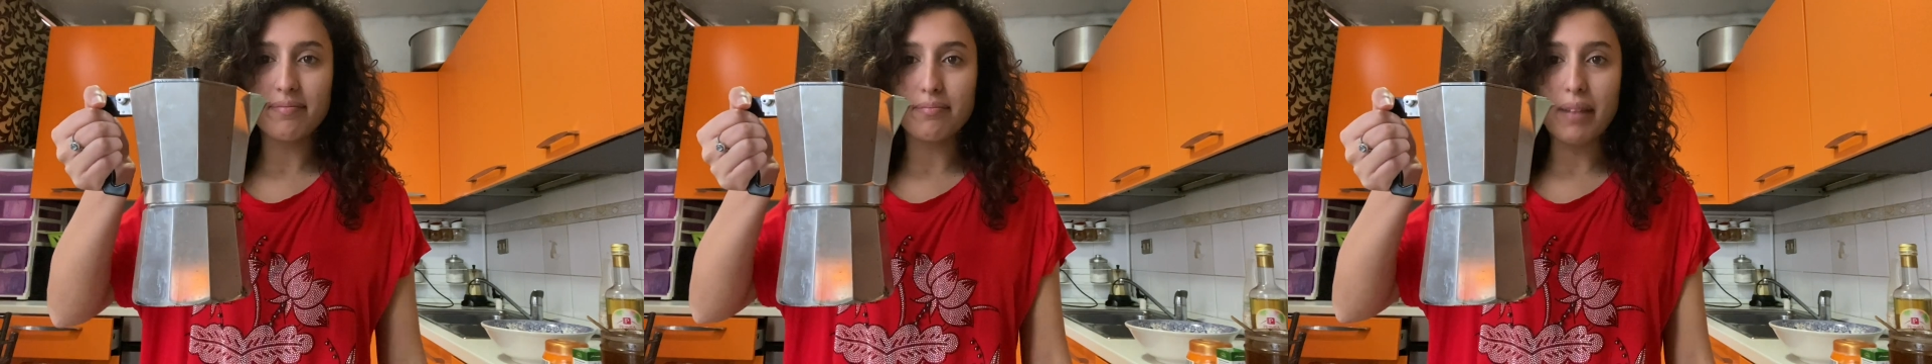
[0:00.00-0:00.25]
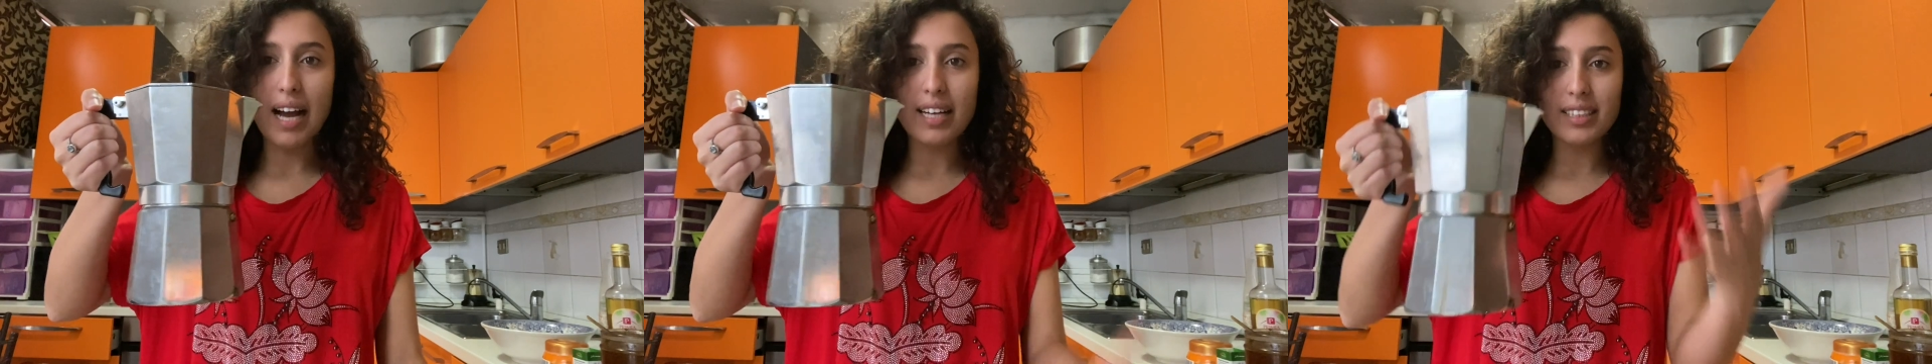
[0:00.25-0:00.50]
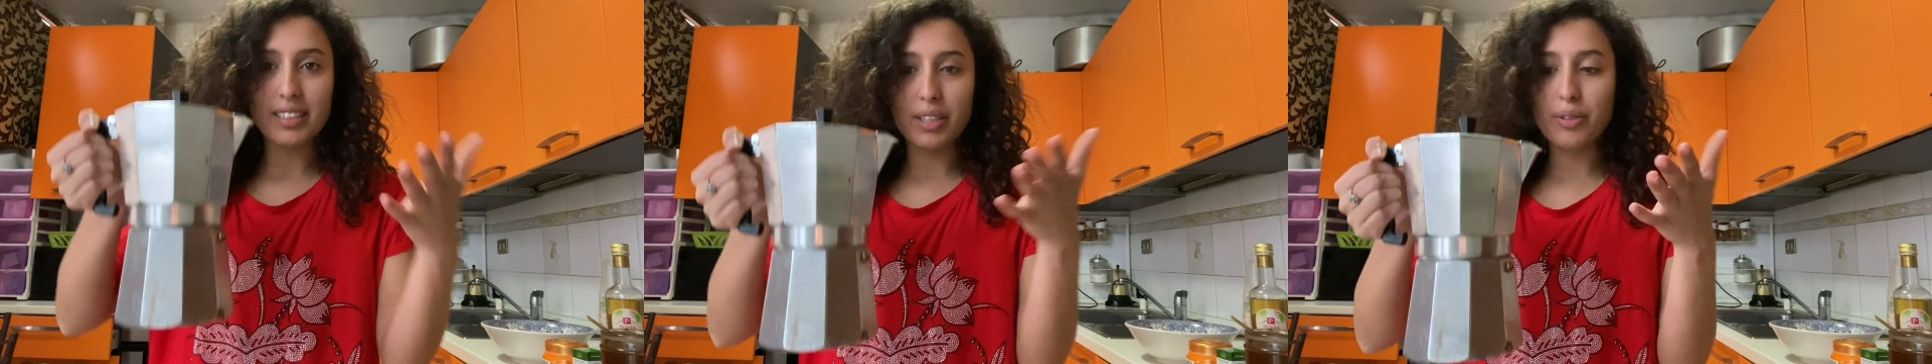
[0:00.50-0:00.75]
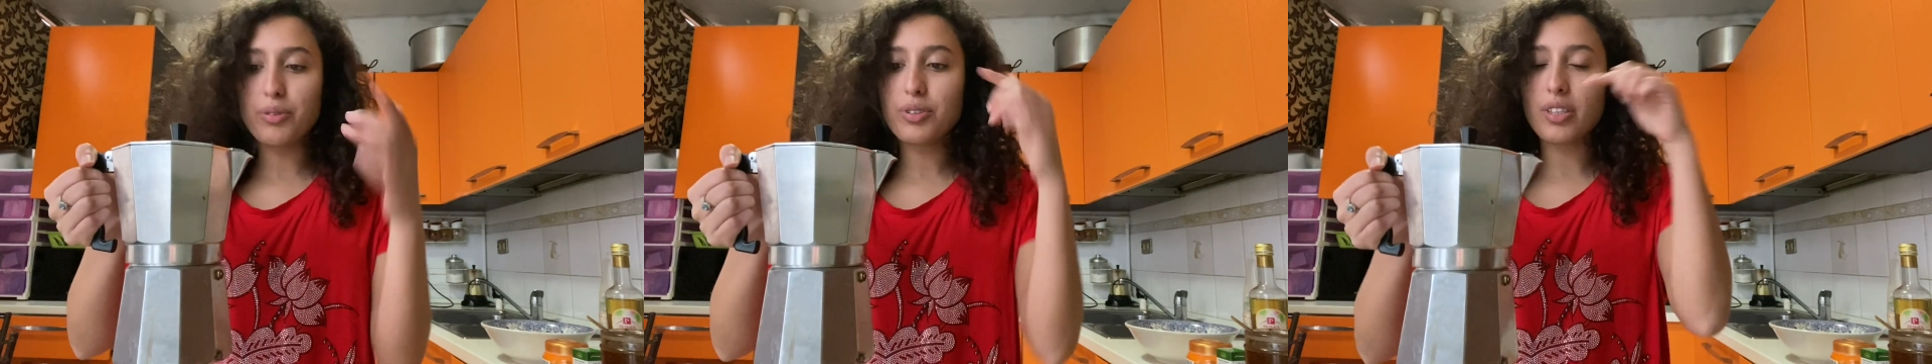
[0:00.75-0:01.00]
Mine is
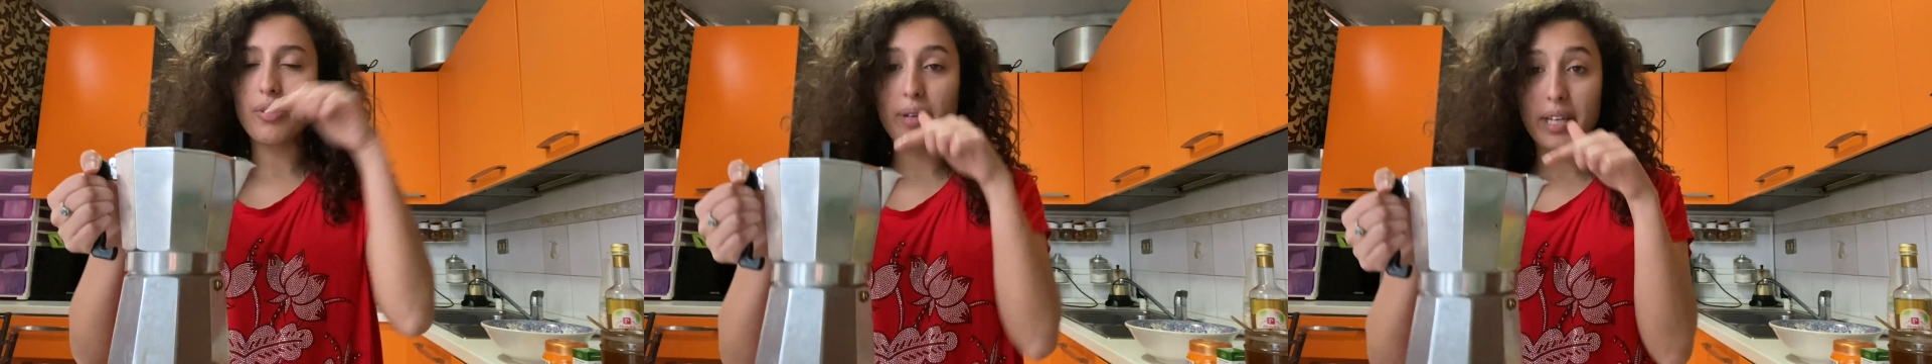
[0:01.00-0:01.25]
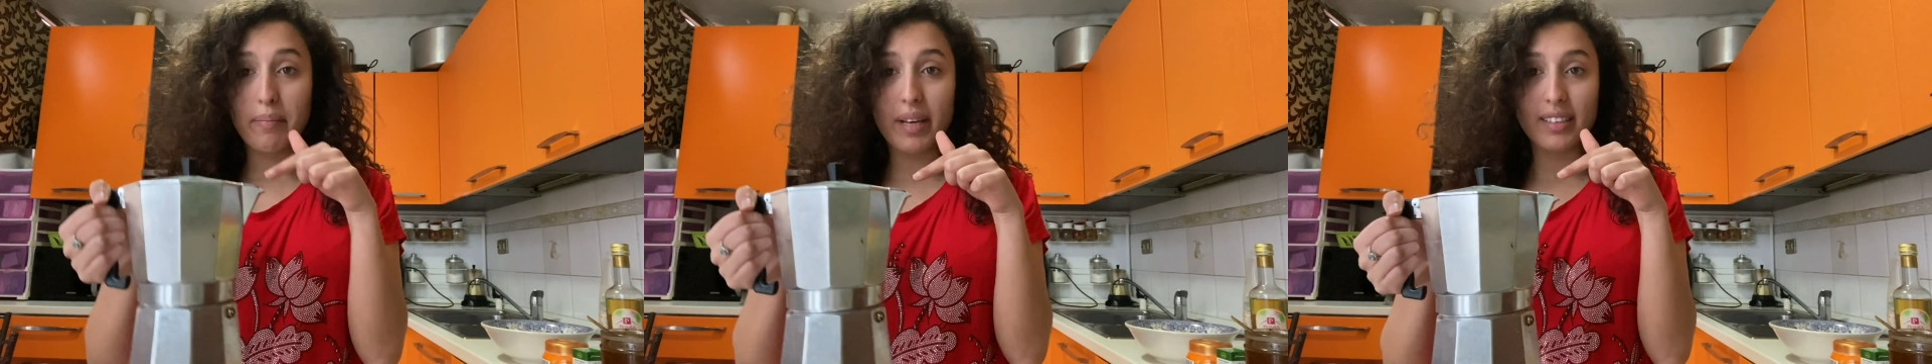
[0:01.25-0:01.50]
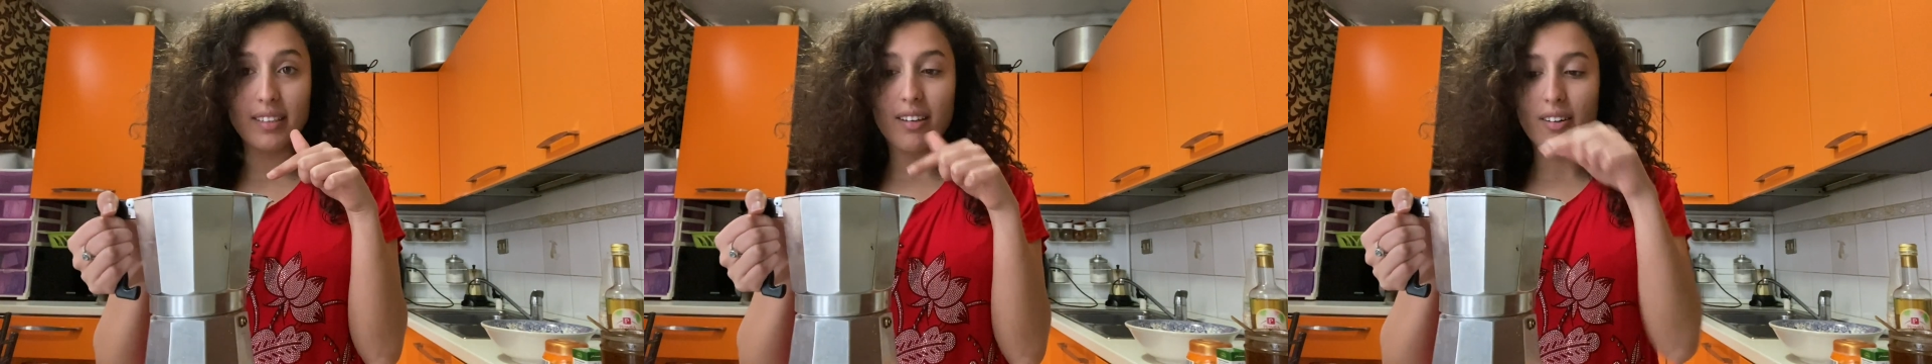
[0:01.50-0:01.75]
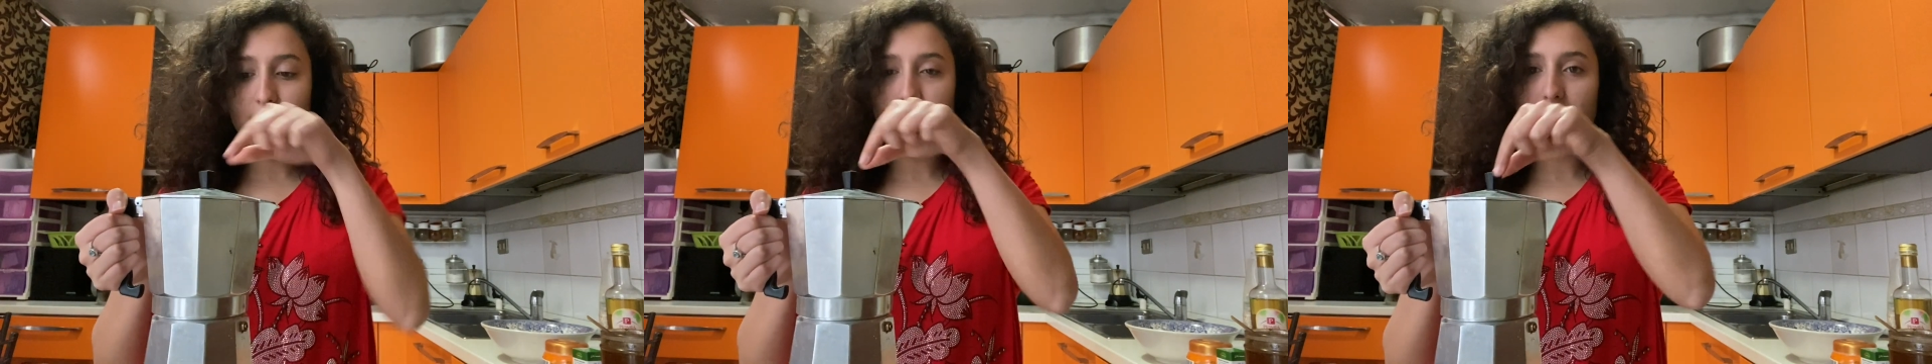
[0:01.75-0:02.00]
huge, I already made the
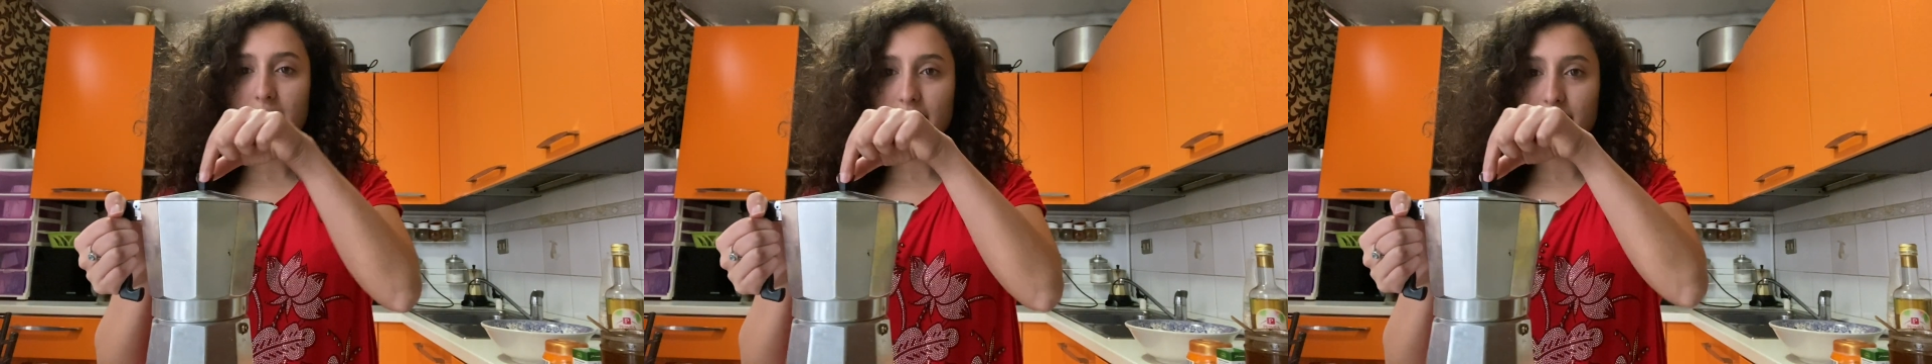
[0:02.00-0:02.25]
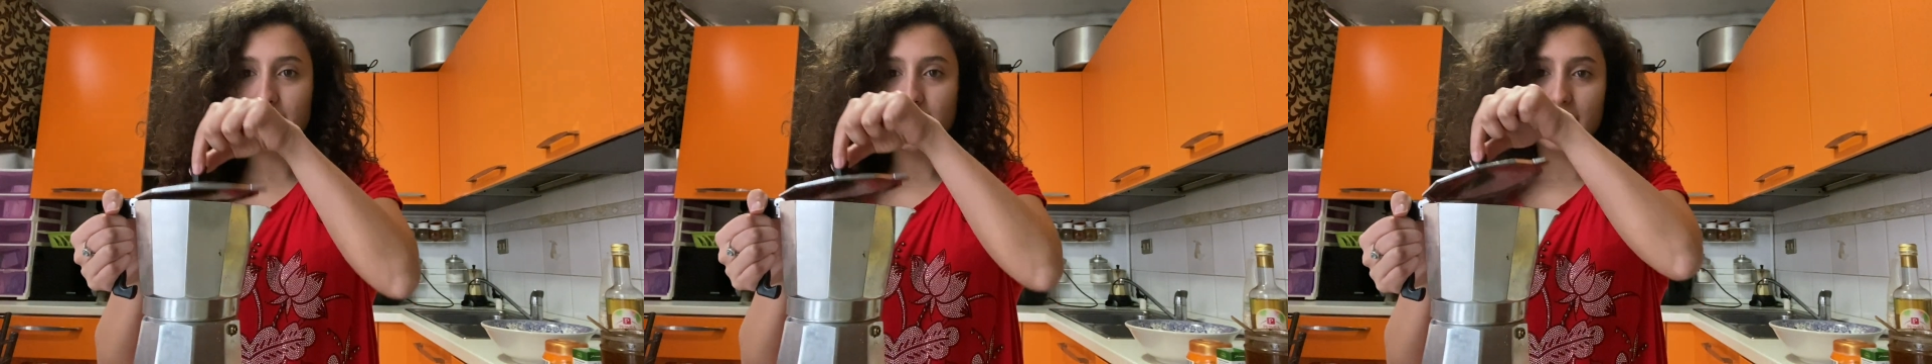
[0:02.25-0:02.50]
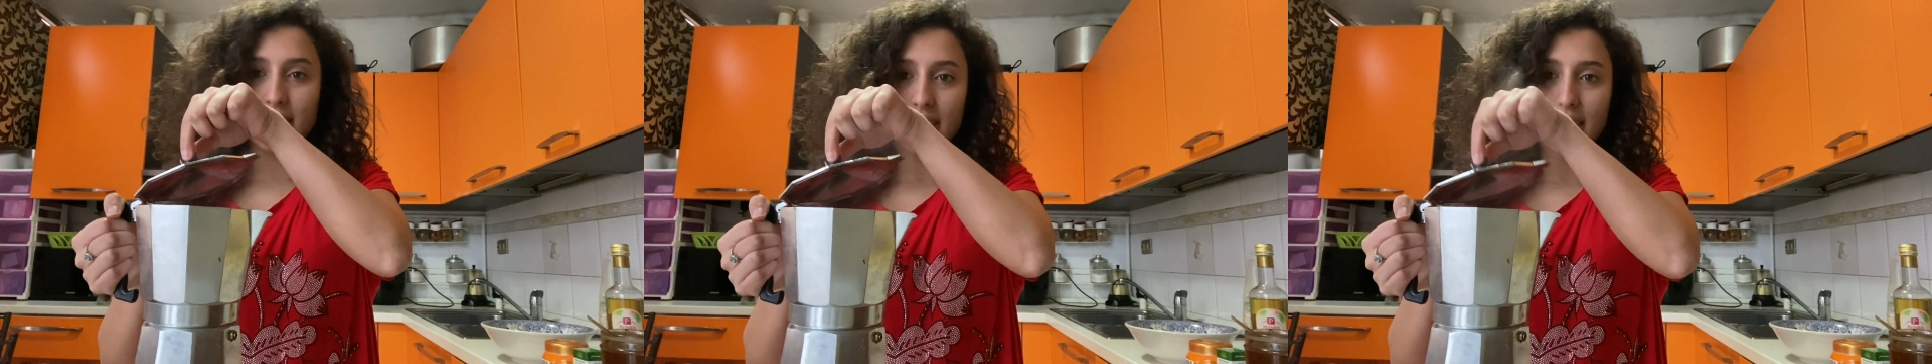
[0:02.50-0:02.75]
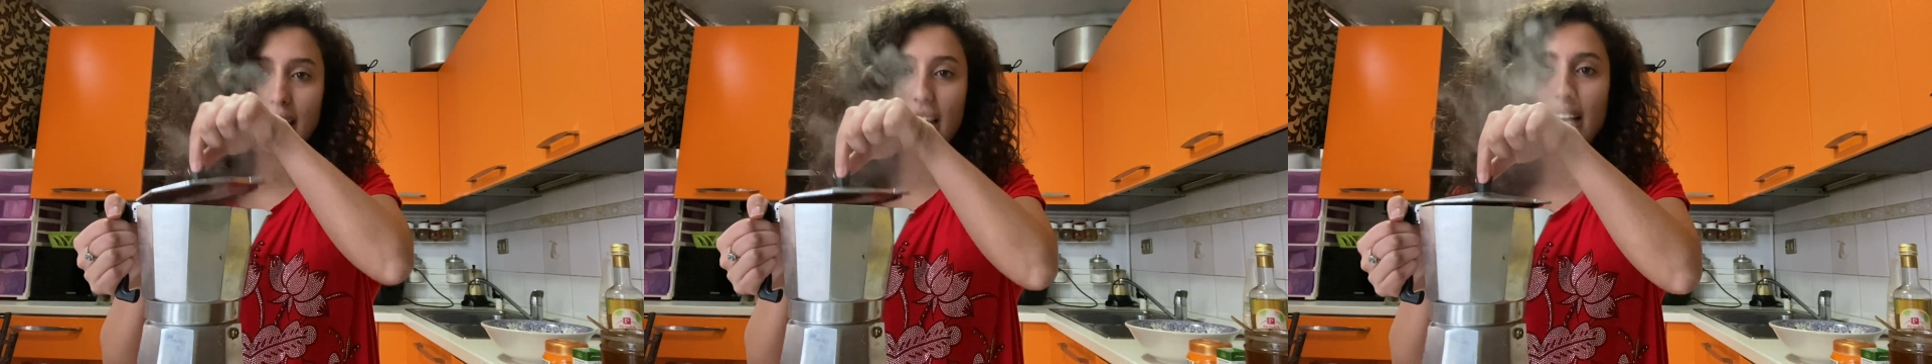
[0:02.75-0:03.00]
coffee, it's
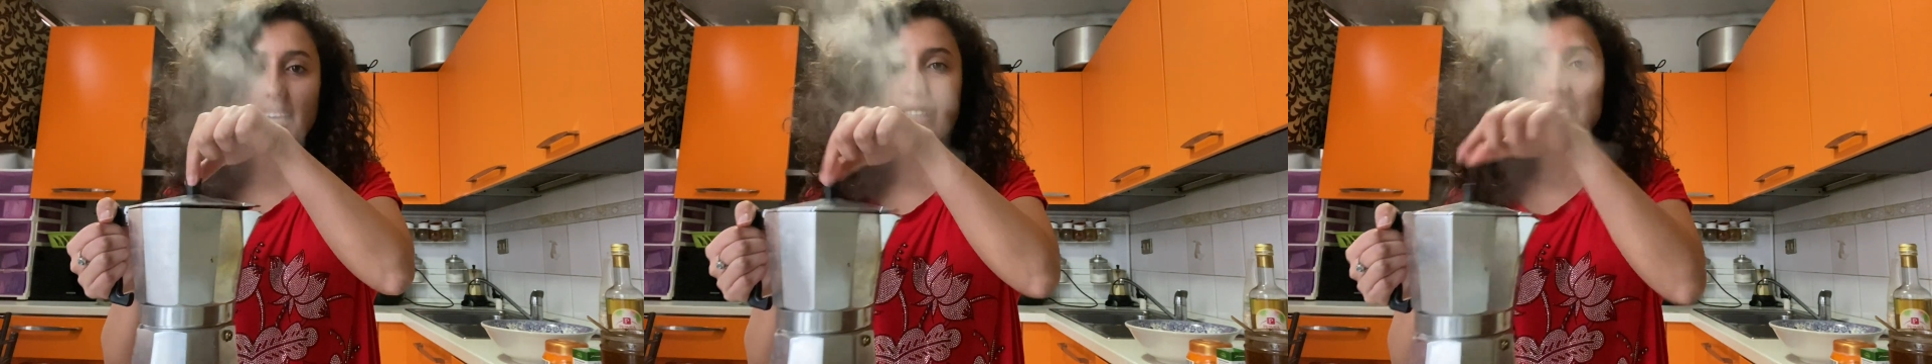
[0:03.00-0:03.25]
inside.